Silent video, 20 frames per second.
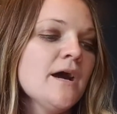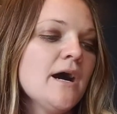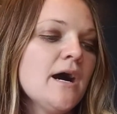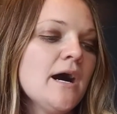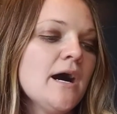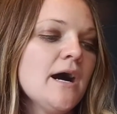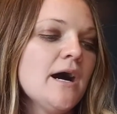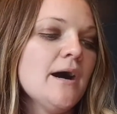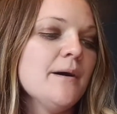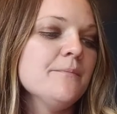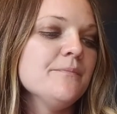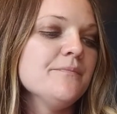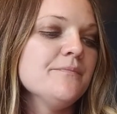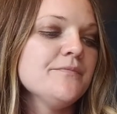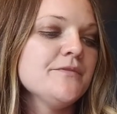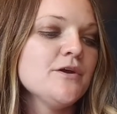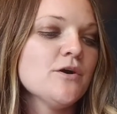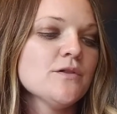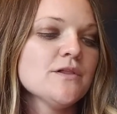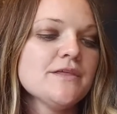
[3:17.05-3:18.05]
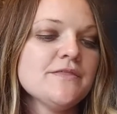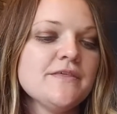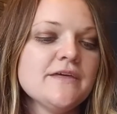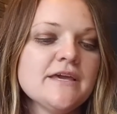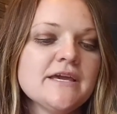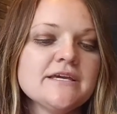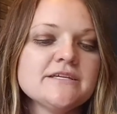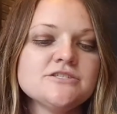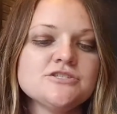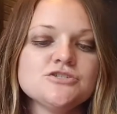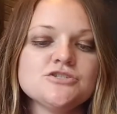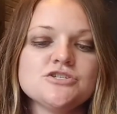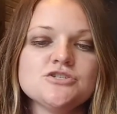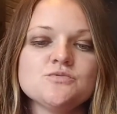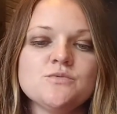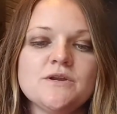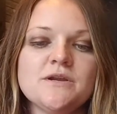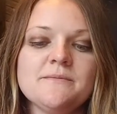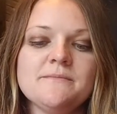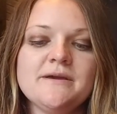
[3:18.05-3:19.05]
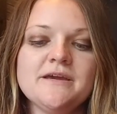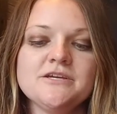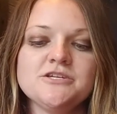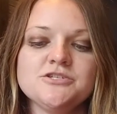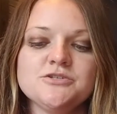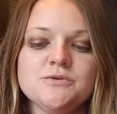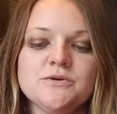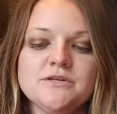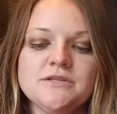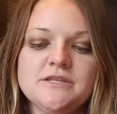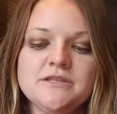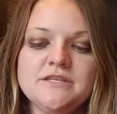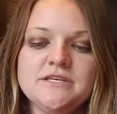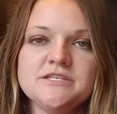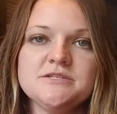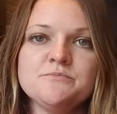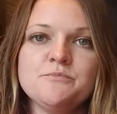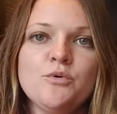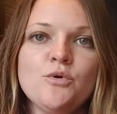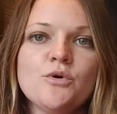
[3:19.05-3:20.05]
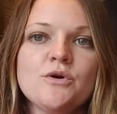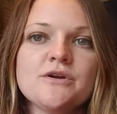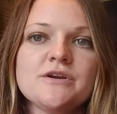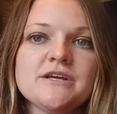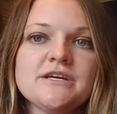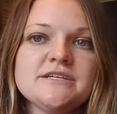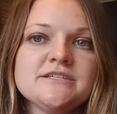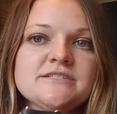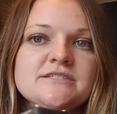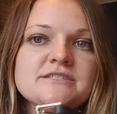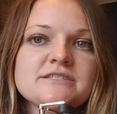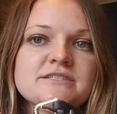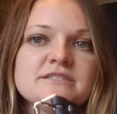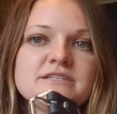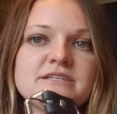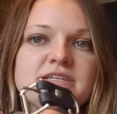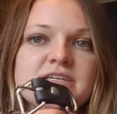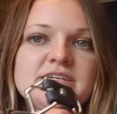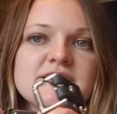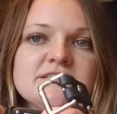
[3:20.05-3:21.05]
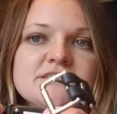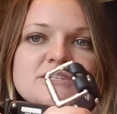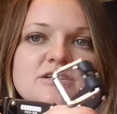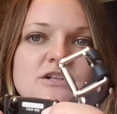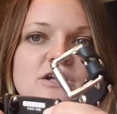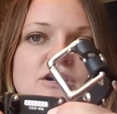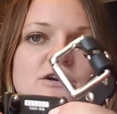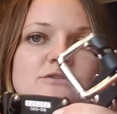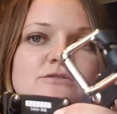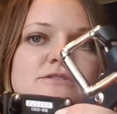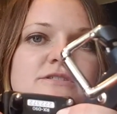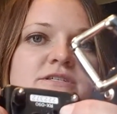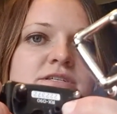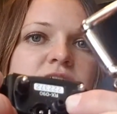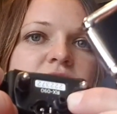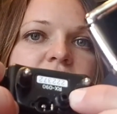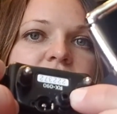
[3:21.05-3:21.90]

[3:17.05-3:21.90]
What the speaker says: The only thing is you just want to make sure that this port is closed,